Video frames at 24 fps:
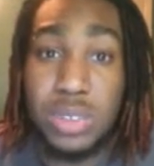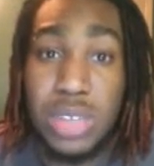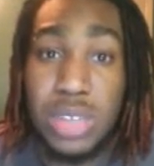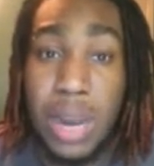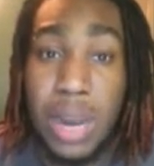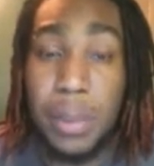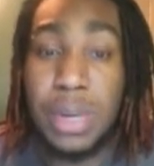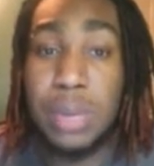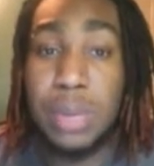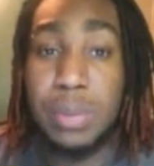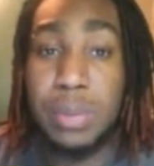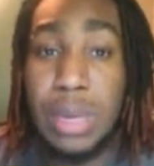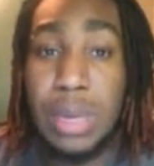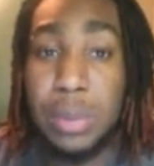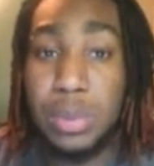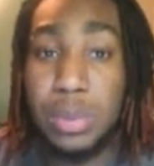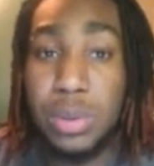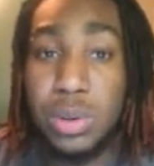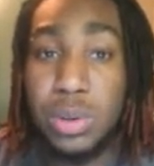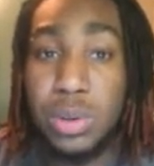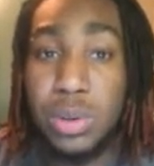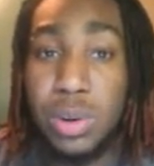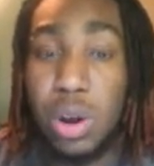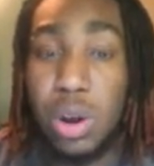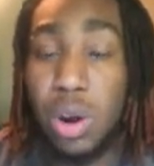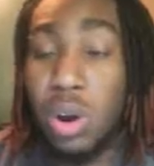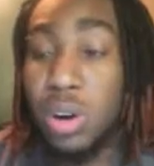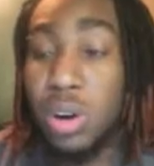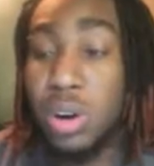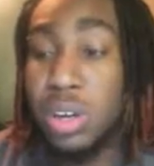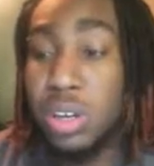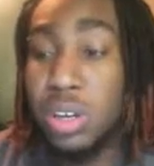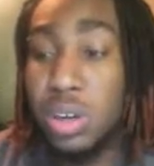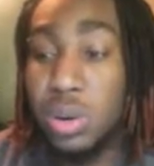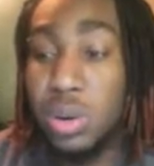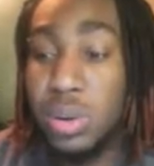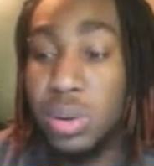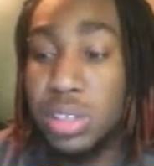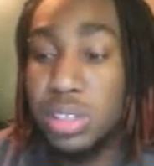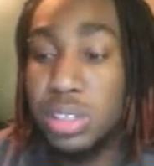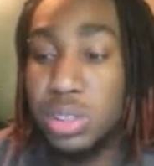Not many people are going